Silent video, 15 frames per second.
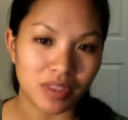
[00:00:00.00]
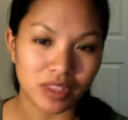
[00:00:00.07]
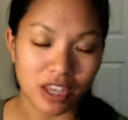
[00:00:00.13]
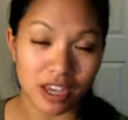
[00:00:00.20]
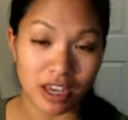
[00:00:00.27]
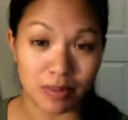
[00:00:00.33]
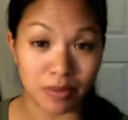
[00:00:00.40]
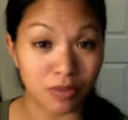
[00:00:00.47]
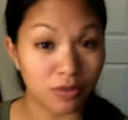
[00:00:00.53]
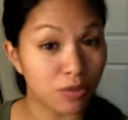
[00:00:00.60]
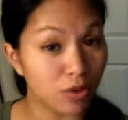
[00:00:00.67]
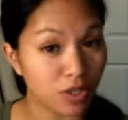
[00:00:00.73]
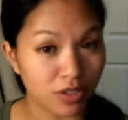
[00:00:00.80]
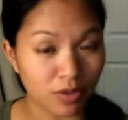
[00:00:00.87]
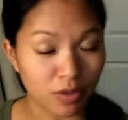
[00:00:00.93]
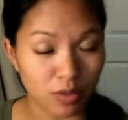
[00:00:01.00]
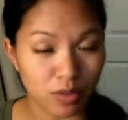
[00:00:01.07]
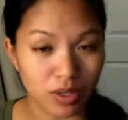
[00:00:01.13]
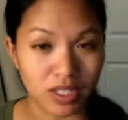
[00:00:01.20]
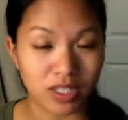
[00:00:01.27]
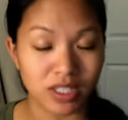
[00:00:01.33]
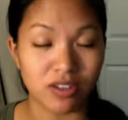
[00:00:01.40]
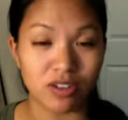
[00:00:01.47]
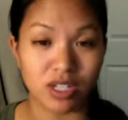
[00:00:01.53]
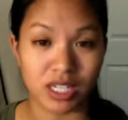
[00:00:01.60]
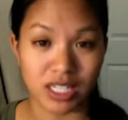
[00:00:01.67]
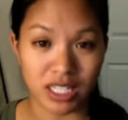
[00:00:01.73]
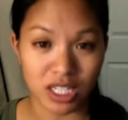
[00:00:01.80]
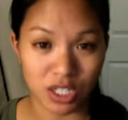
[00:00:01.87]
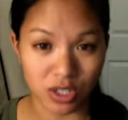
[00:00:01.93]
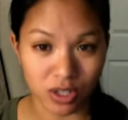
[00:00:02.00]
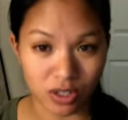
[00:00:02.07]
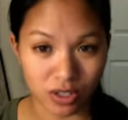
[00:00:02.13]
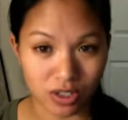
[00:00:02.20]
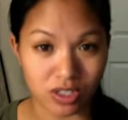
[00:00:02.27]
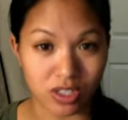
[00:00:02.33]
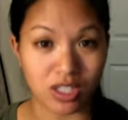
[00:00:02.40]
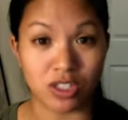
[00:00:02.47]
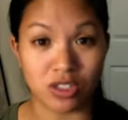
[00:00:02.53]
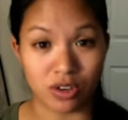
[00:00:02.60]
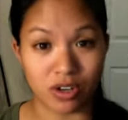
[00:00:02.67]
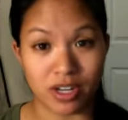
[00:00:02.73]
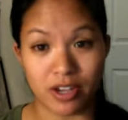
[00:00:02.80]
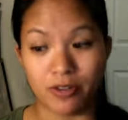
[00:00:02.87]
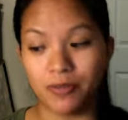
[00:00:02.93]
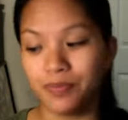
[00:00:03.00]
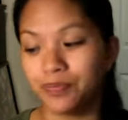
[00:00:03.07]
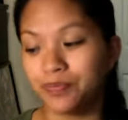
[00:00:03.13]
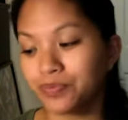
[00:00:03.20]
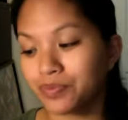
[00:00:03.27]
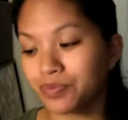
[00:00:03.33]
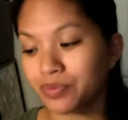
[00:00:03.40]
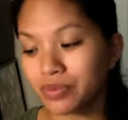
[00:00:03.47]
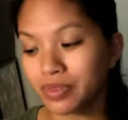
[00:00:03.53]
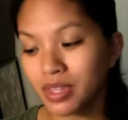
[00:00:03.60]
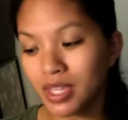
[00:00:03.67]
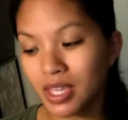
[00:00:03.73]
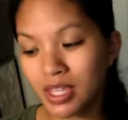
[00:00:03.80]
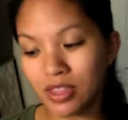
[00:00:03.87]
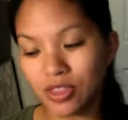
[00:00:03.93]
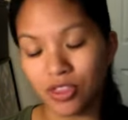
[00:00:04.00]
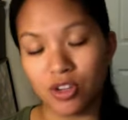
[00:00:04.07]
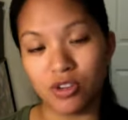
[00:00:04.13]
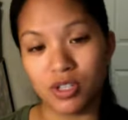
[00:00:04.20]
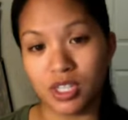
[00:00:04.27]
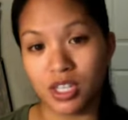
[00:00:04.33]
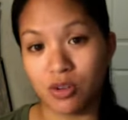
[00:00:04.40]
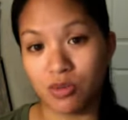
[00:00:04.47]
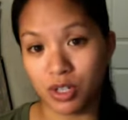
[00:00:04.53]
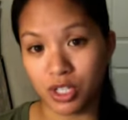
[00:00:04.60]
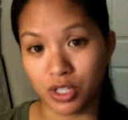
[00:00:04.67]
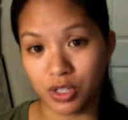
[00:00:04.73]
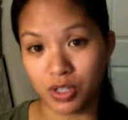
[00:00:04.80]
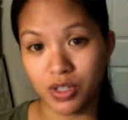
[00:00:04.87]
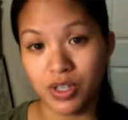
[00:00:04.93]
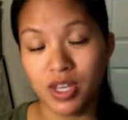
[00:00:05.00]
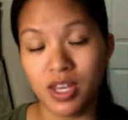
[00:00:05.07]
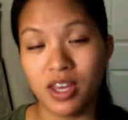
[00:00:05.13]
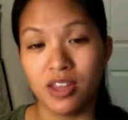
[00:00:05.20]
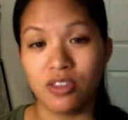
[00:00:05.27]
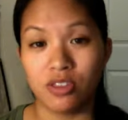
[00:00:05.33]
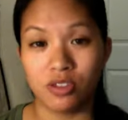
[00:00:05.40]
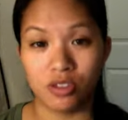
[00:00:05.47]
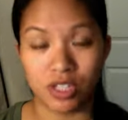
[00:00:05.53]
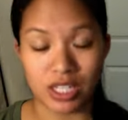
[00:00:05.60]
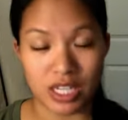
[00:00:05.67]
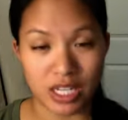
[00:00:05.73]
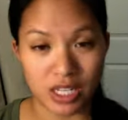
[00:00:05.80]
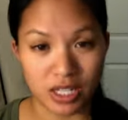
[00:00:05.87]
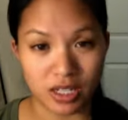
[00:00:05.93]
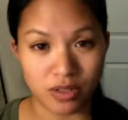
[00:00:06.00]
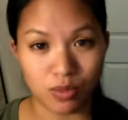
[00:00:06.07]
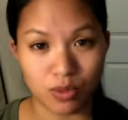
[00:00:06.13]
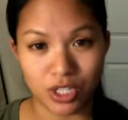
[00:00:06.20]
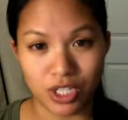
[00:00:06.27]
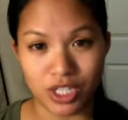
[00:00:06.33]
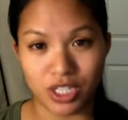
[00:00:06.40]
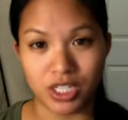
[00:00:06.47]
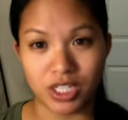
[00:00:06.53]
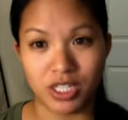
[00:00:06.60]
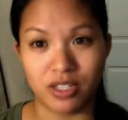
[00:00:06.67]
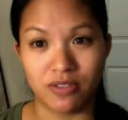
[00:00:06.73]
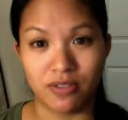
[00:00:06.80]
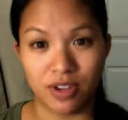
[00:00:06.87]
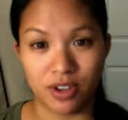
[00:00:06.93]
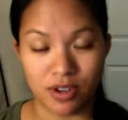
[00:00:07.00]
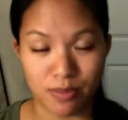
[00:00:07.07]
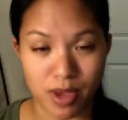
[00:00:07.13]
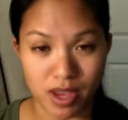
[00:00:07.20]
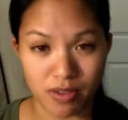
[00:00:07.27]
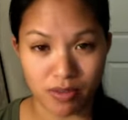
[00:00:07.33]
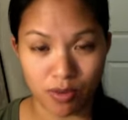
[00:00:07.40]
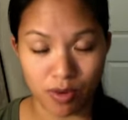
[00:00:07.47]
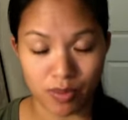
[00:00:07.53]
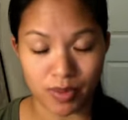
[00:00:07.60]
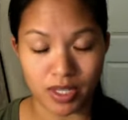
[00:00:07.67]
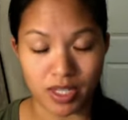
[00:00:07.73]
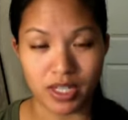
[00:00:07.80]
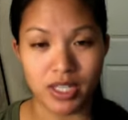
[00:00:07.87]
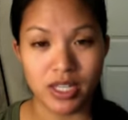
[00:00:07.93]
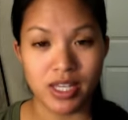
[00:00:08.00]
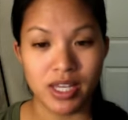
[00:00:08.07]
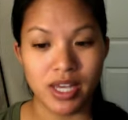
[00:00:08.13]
They come in 4 different ones. They're $19. They start out. There's the original. There's Eden, which is a very matte formula.